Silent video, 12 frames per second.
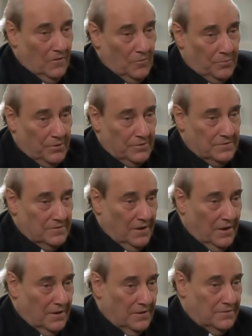
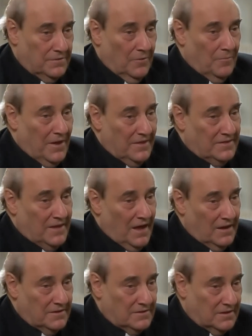open the
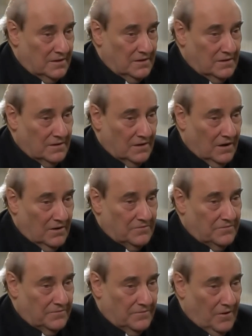mentality
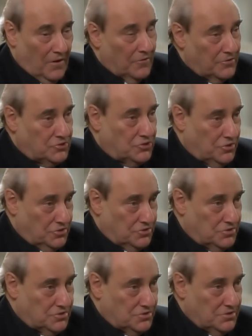of our
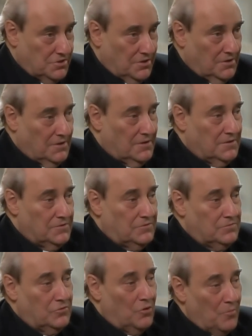church
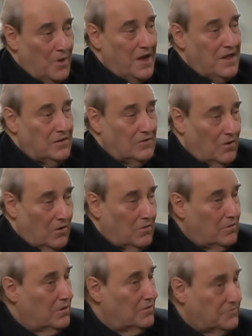to the main
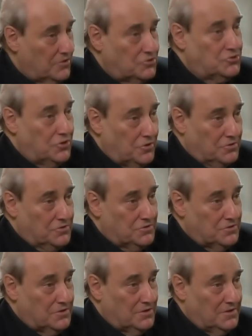goal of the
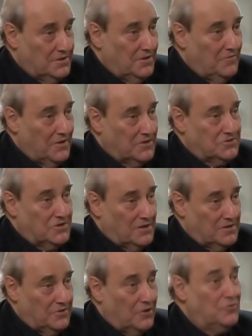church,
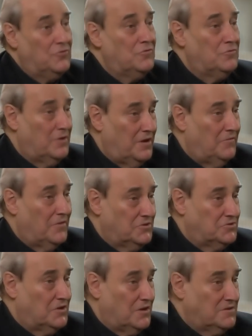the new
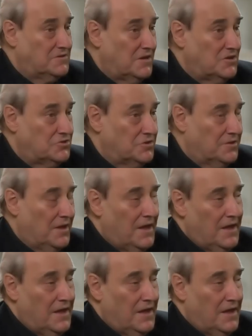evangelization.